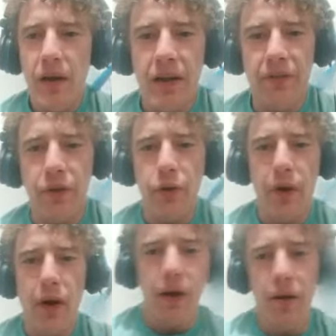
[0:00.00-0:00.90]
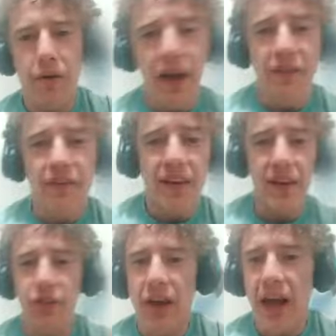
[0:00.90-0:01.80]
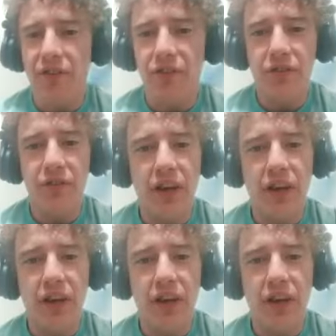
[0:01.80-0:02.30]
if you had any last